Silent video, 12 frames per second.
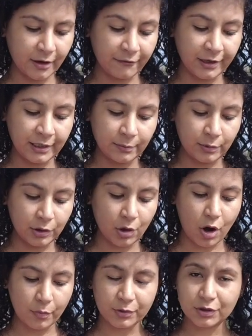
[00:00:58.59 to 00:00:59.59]
available
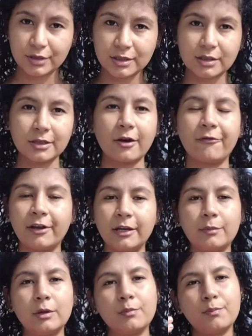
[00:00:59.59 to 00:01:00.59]
options,
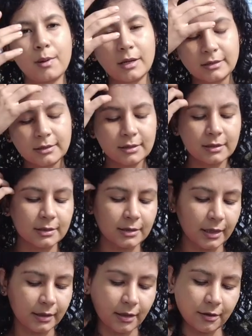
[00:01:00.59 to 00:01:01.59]
available buses
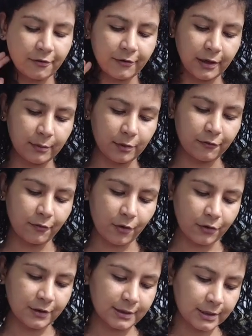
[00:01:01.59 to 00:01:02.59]
that are available
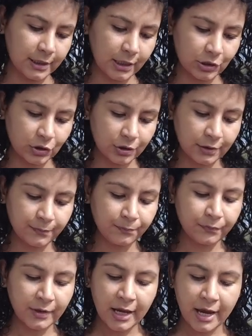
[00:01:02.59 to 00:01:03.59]
for this connection.
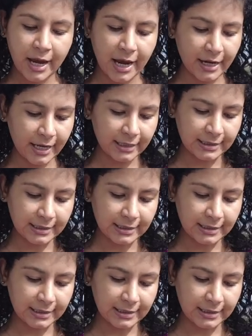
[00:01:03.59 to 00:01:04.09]
And I